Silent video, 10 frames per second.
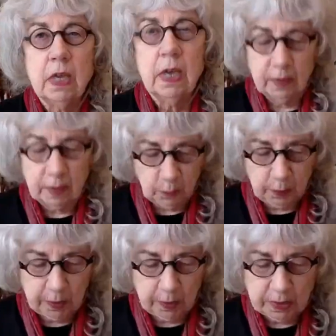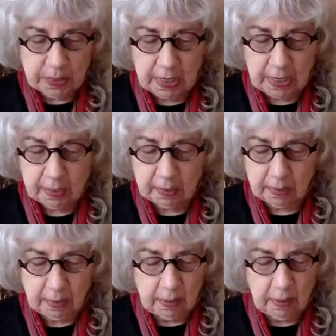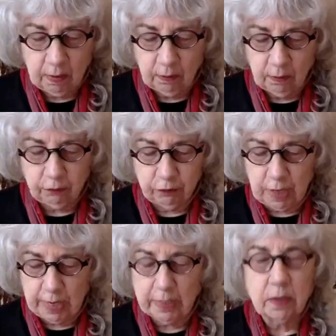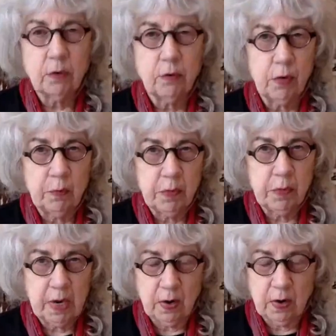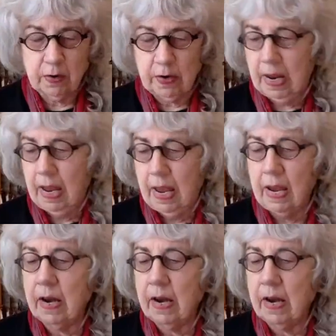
and then we're going to take flight from there.